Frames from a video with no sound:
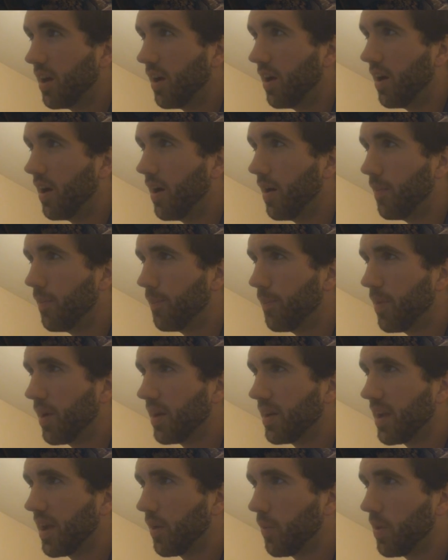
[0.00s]

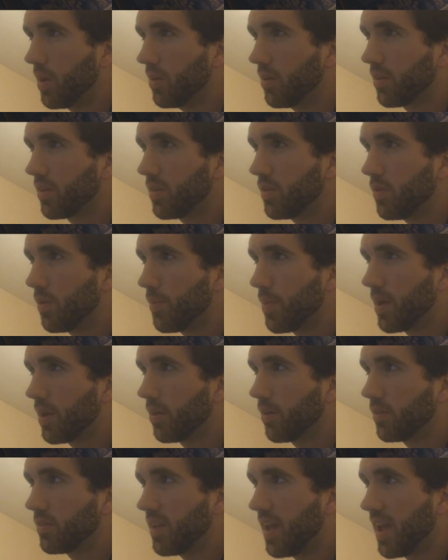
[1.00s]
But I will look into a
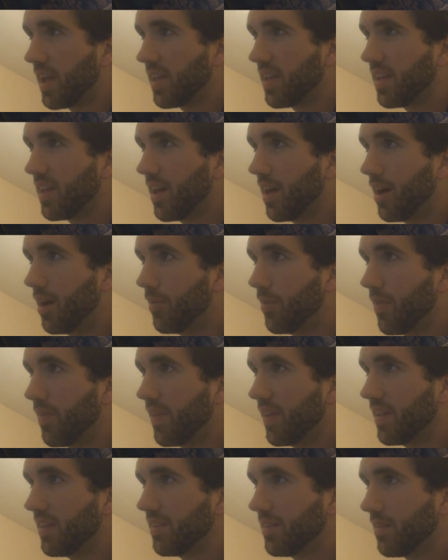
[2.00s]
better tanky helm than
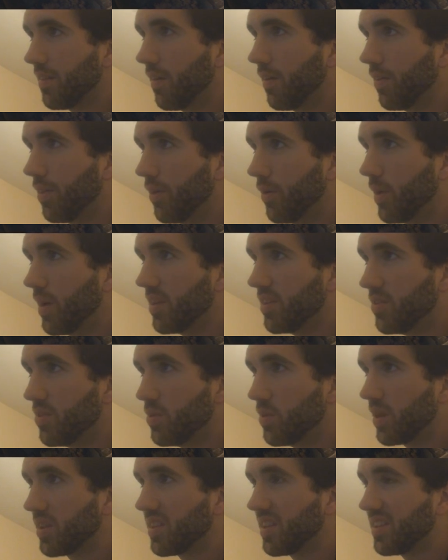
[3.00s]
this, although I
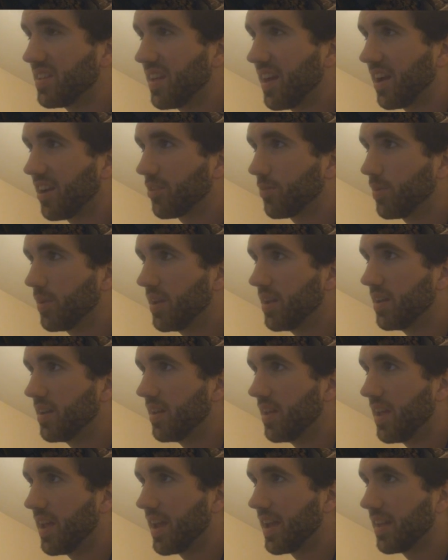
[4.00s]
do like the attack speed
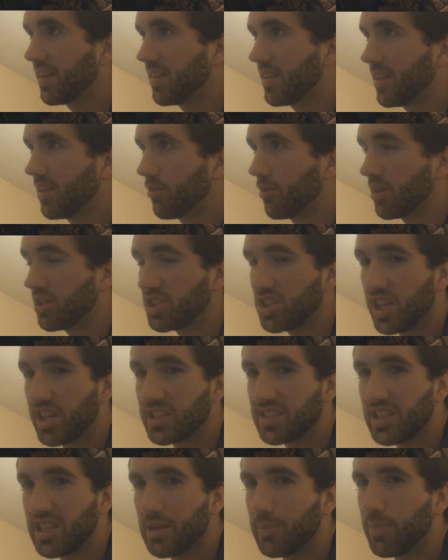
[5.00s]
and the crit
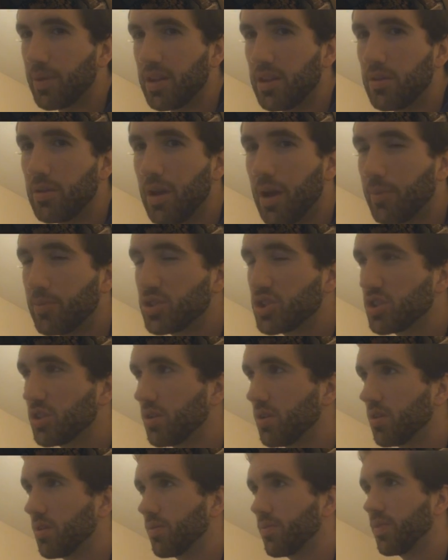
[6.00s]
chance in it, but I'm
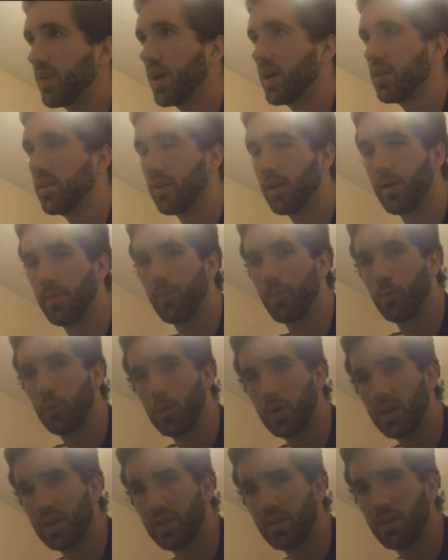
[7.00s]
sure you can find
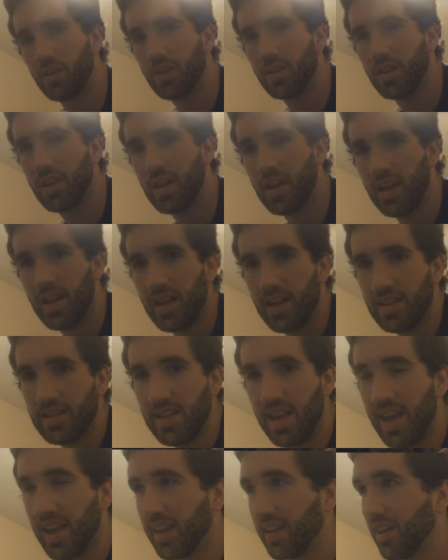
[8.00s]
really good
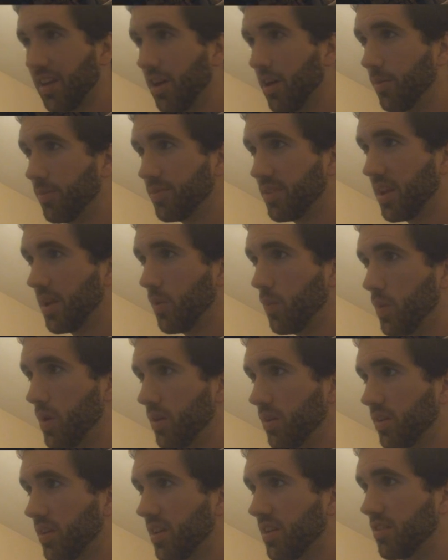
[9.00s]
tank helms that I
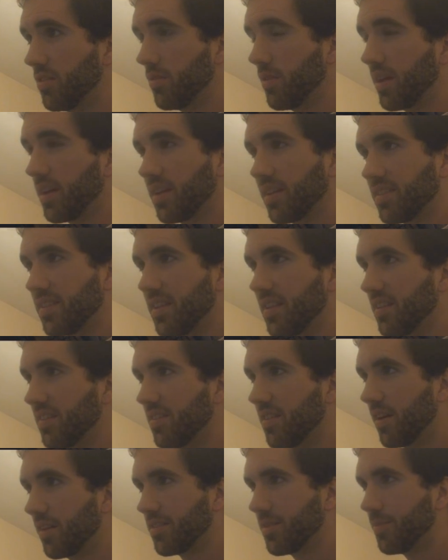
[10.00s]
will look into. Like I said, he's
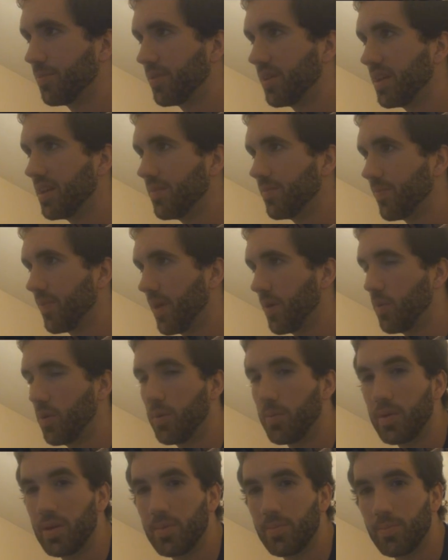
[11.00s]
not complete. I
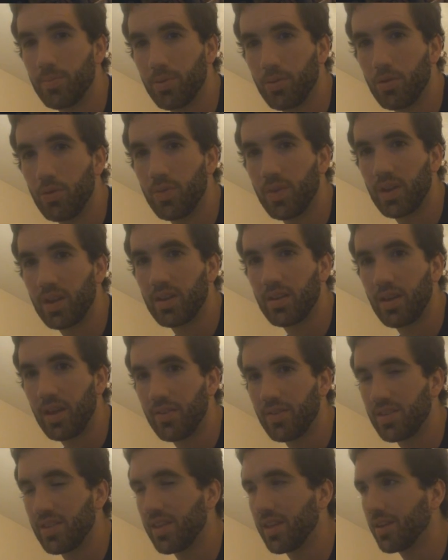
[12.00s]
will be improving
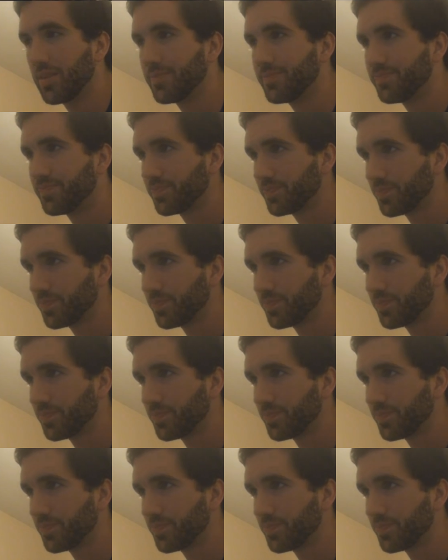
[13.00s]
everything,